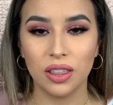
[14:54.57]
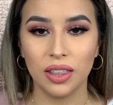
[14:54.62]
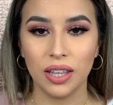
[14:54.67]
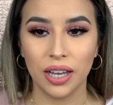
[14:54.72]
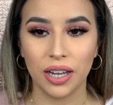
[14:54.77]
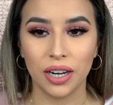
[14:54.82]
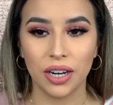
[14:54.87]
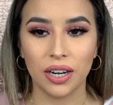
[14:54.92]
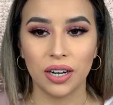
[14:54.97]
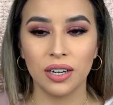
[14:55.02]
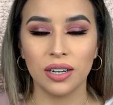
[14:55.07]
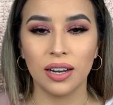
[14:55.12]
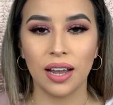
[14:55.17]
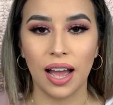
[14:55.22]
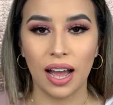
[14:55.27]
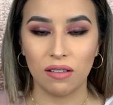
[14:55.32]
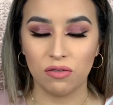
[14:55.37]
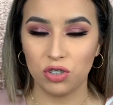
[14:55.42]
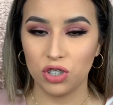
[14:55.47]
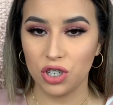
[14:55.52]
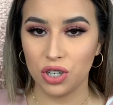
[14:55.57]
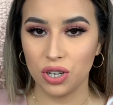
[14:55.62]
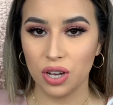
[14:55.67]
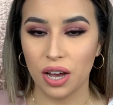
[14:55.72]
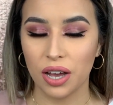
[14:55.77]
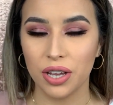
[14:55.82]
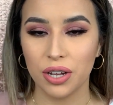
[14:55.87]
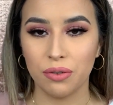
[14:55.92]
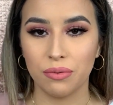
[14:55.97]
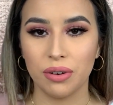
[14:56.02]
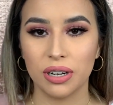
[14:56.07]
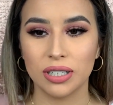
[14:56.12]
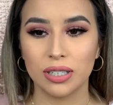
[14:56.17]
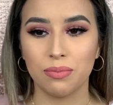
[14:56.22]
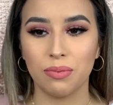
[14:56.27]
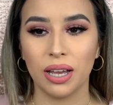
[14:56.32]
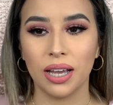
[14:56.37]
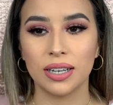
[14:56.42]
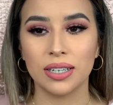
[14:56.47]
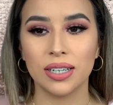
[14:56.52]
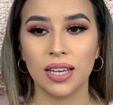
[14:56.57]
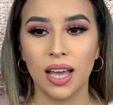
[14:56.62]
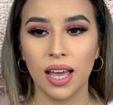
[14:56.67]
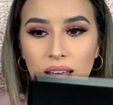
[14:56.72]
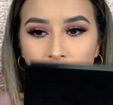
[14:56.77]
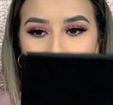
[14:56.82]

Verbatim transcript: theater, after you got your wristband,